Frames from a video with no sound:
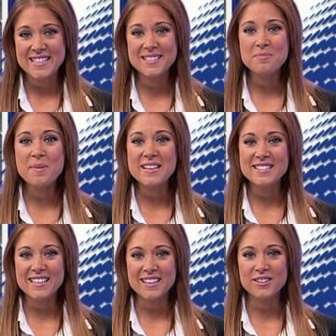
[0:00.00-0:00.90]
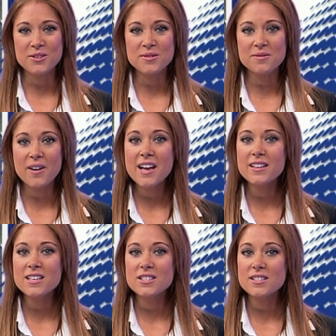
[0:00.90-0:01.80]
This BASIC includes
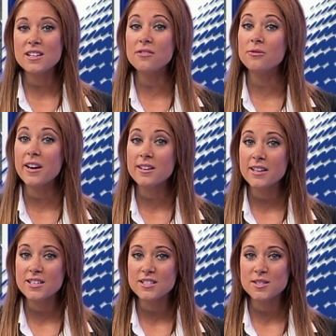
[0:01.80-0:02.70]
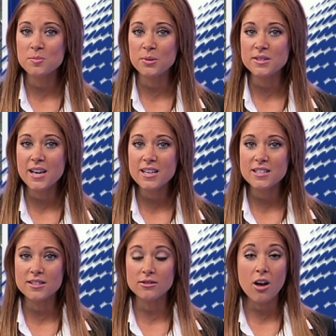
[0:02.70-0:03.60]
violations of regulations
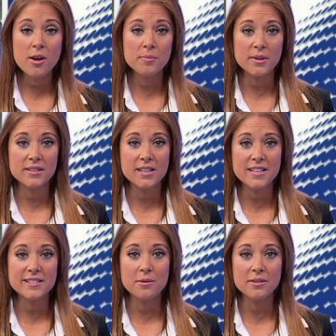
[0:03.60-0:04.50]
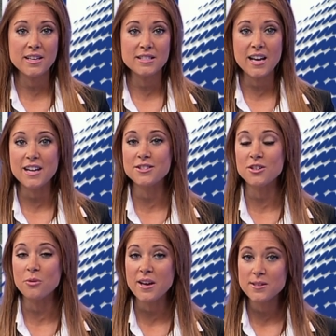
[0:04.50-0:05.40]
pertaining to logbooks as they relate to
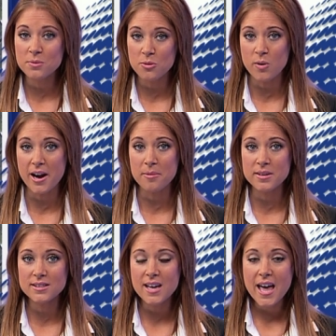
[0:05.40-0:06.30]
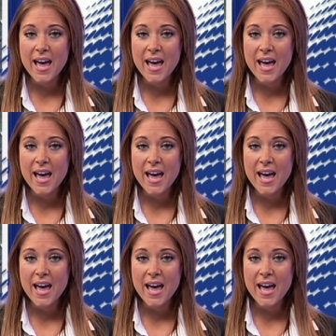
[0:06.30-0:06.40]
HOS requirements